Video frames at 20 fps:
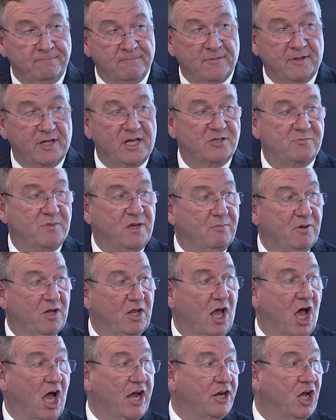let's be
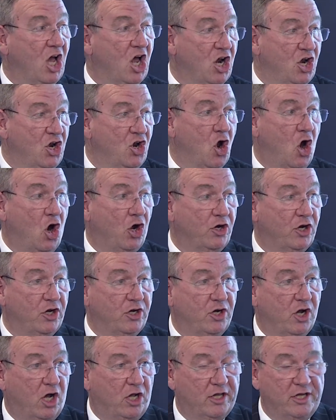polite,
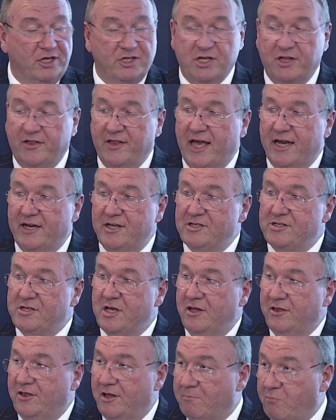non-knowledge, and that is
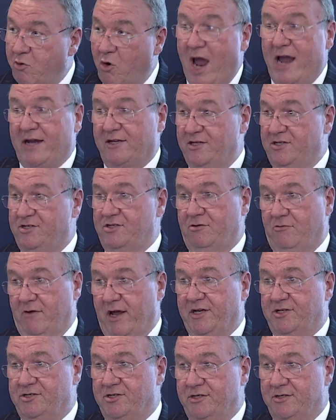the practice
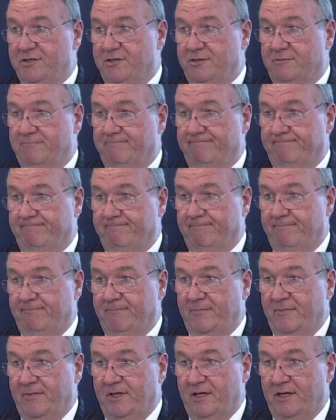directions.
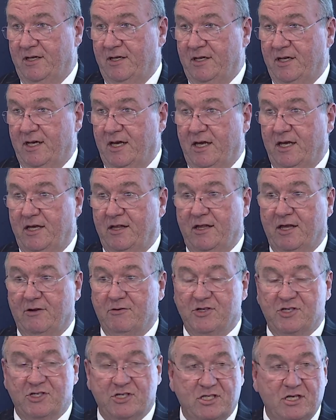Okay? There
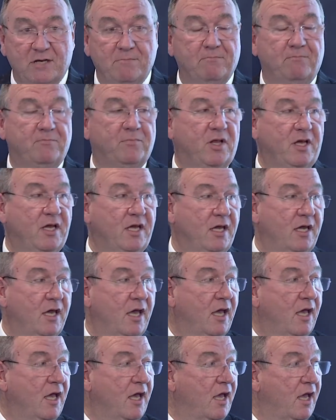is simply
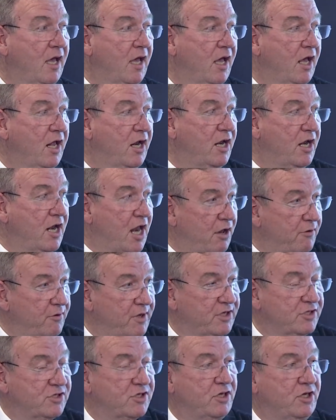no
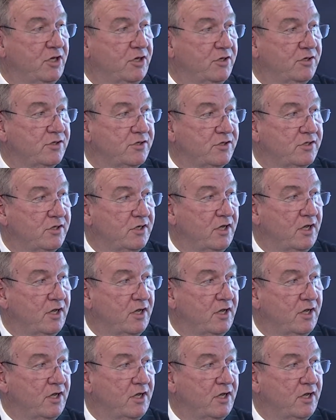excuse